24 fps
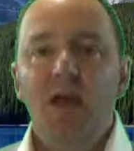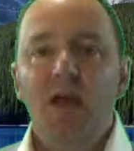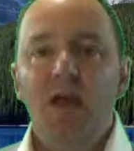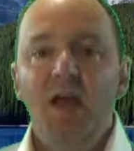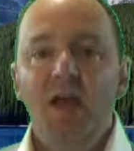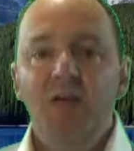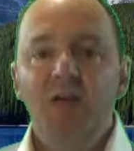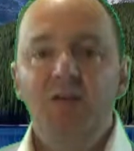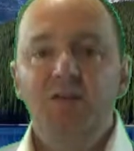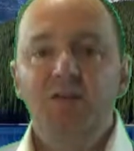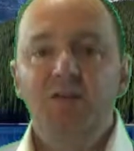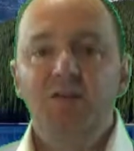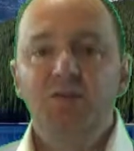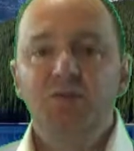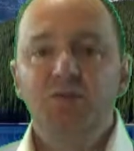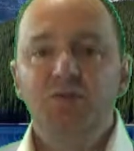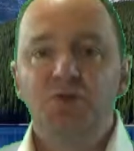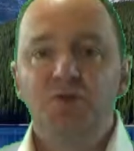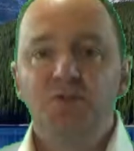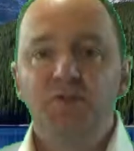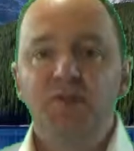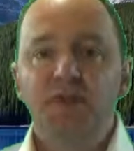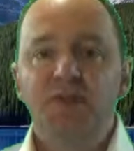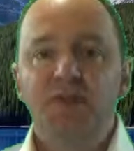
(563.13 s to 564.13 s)
and it
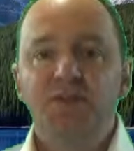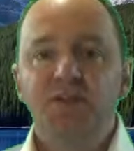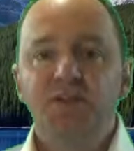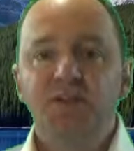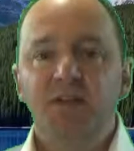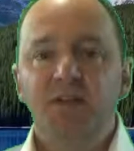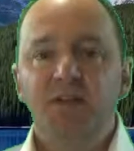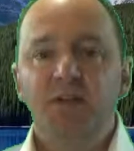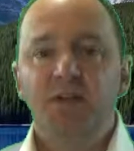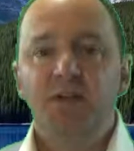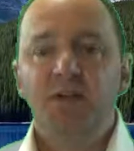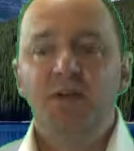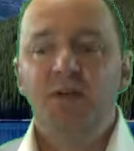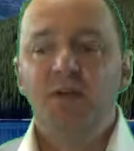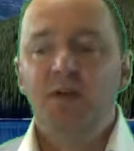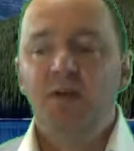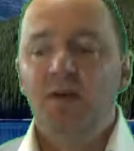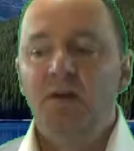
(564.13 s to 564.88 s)
should be considered,